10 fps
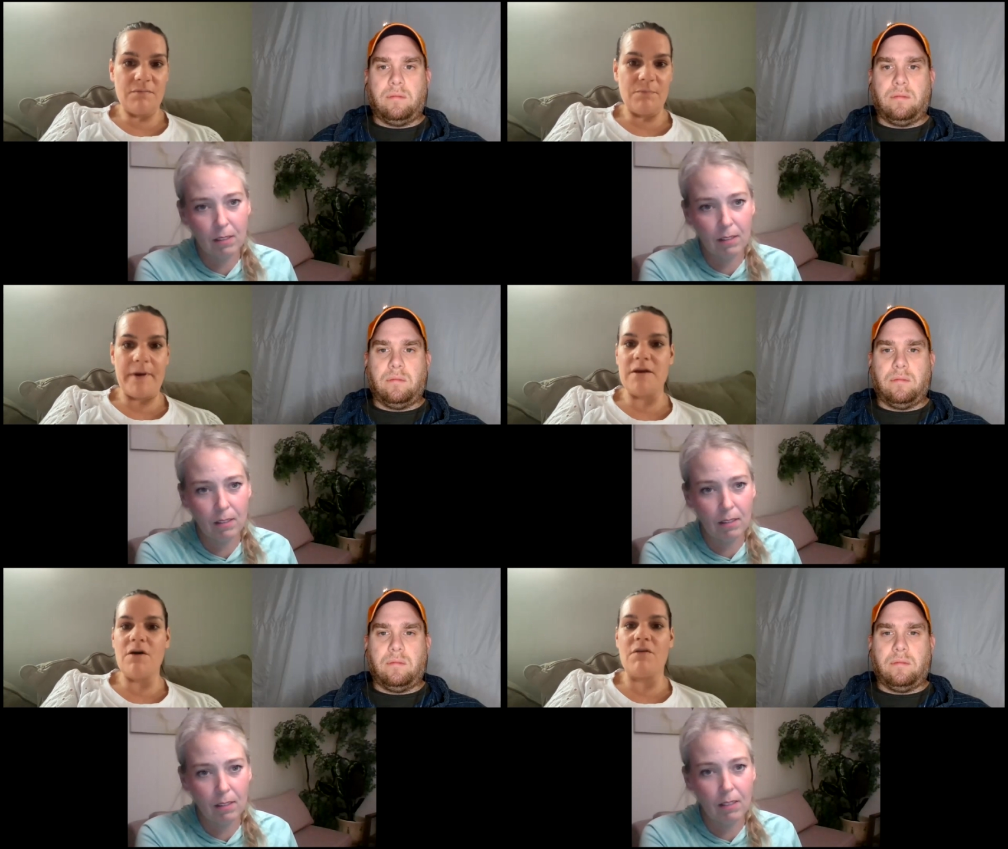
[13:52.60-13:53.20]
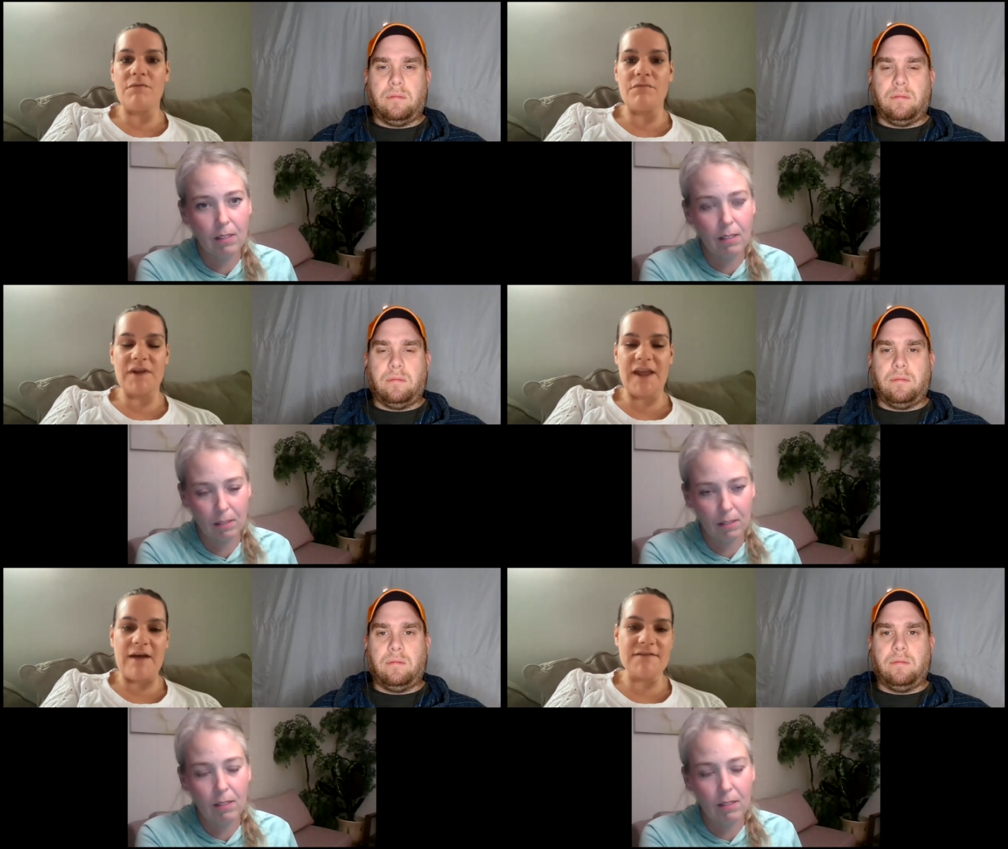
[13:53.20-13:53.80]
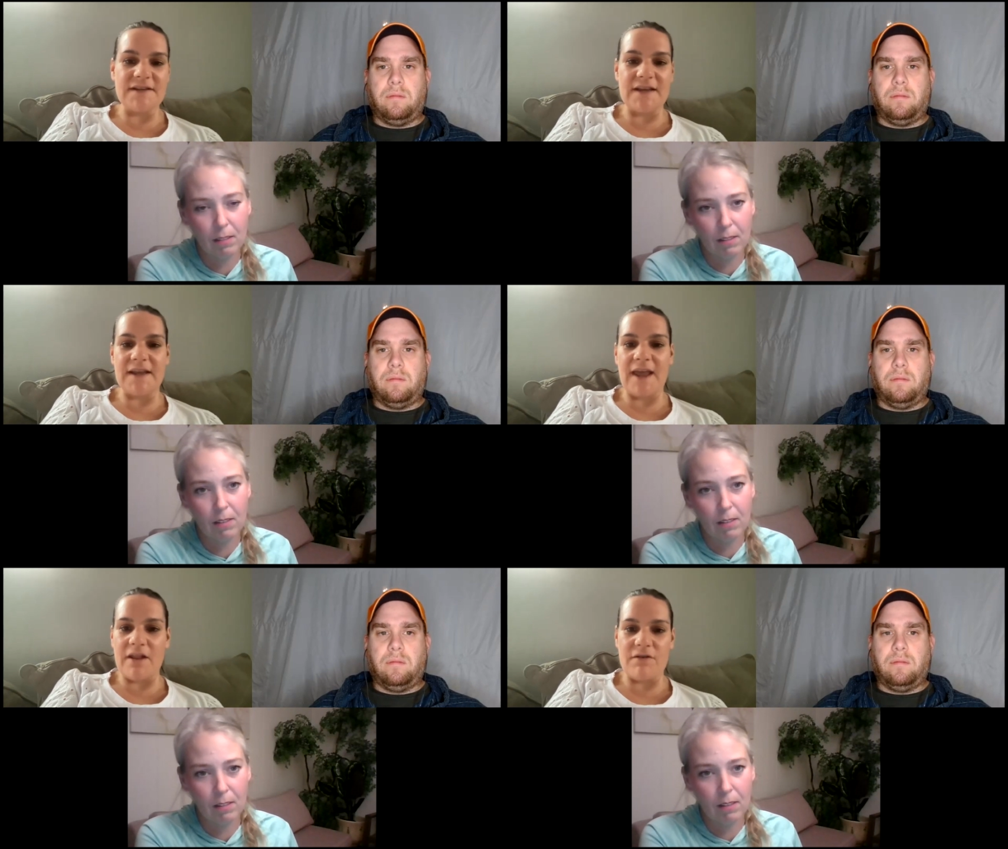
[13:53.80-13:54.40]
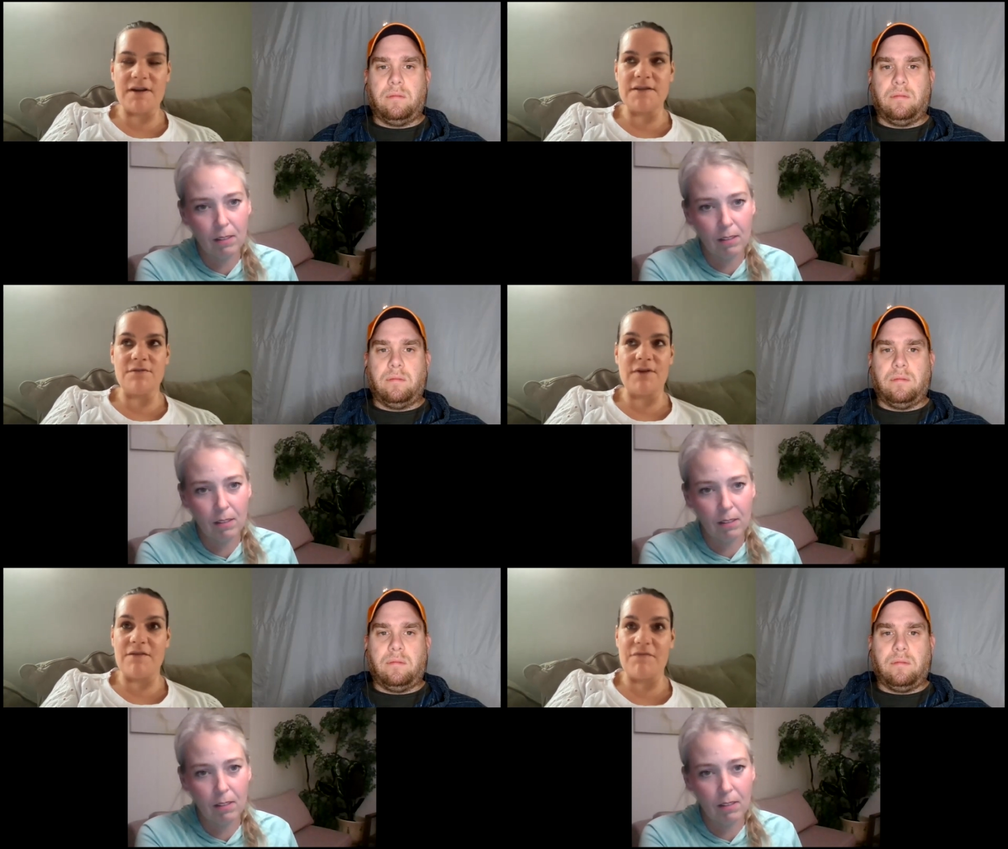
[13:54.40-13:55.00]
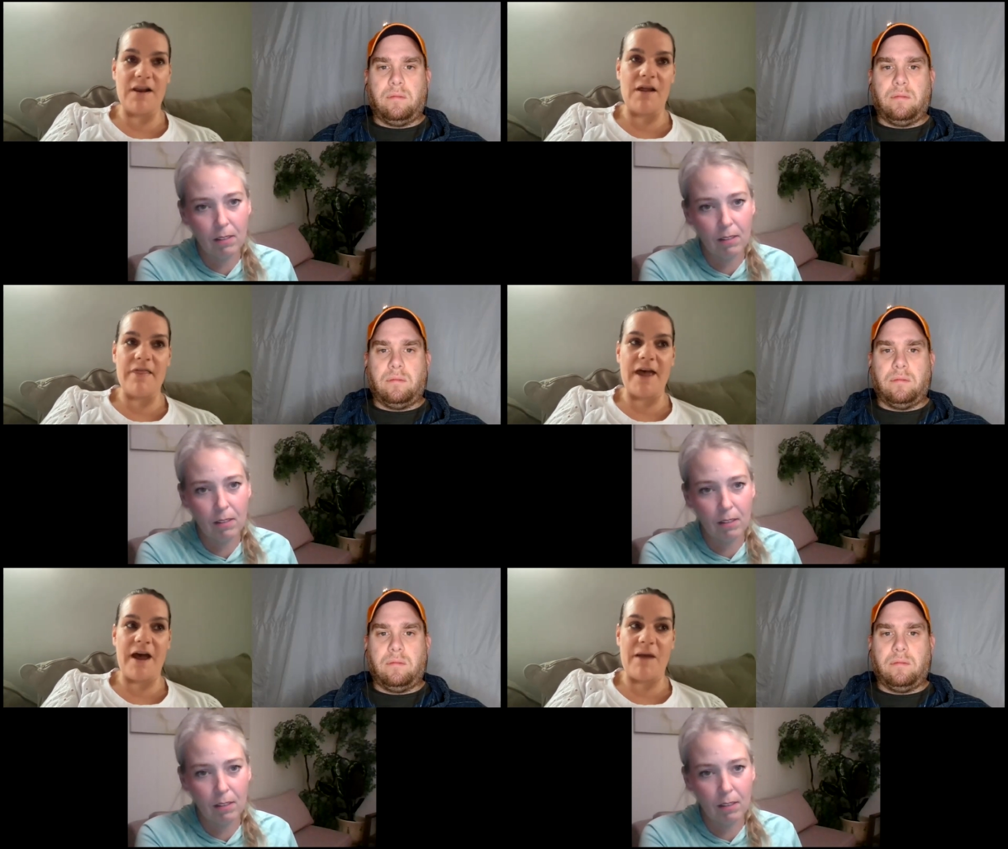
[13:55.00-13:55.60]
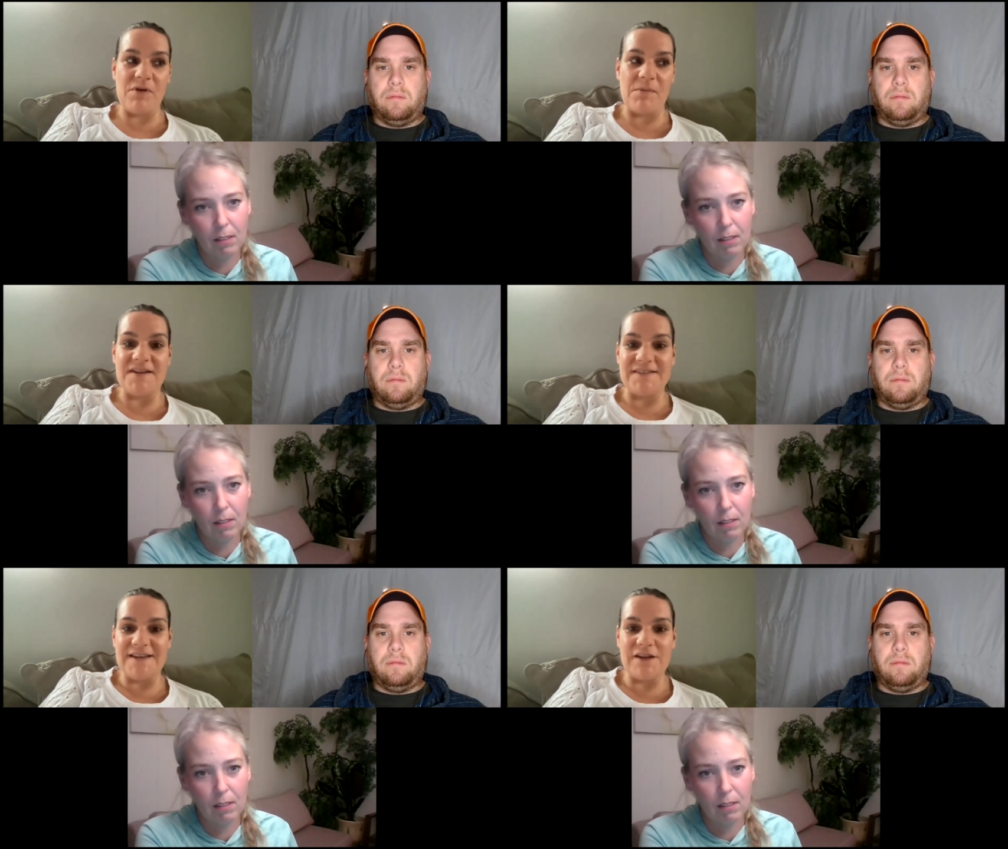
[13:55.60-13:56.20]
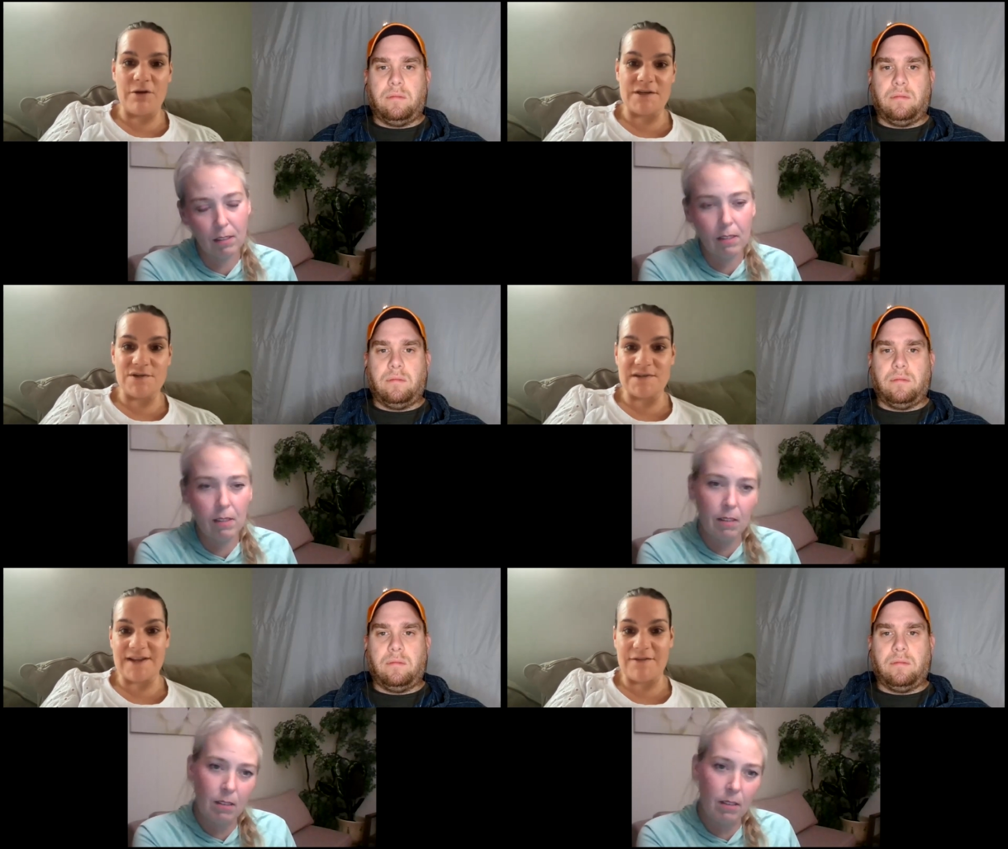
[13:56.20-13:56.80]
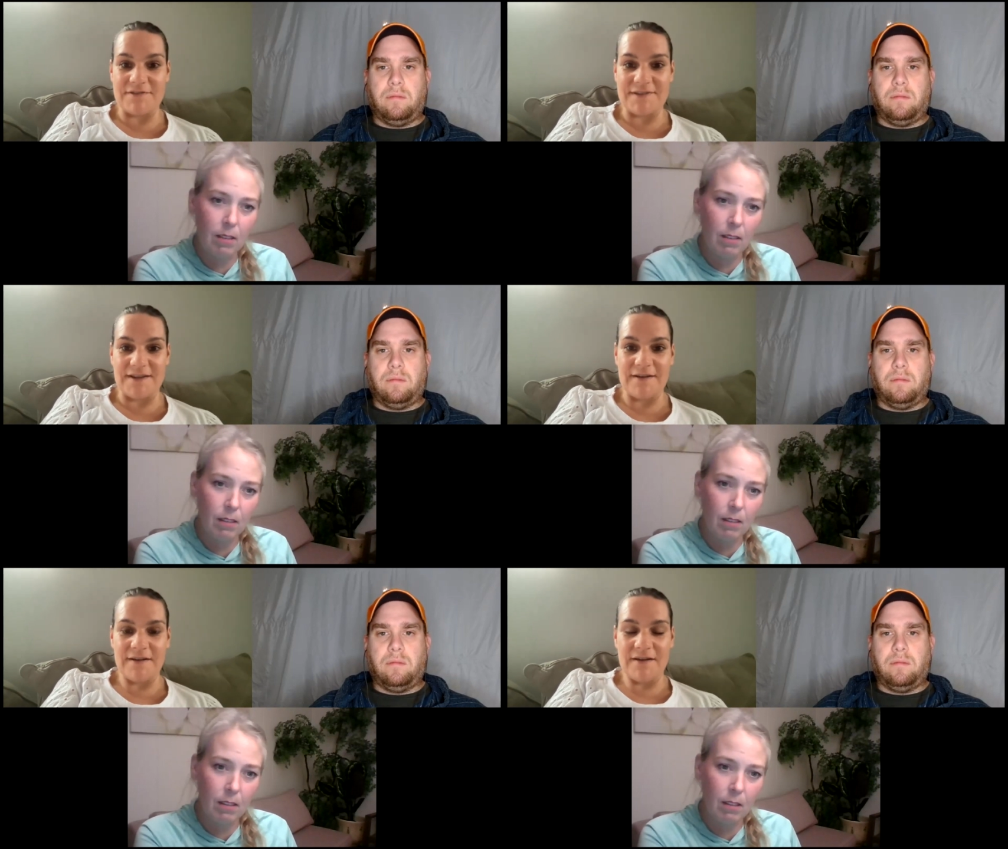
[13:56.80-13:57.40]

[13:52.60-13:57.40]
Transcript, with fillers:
Speaker 1: but not counting calories or anything like that. I probably did go into a deficit.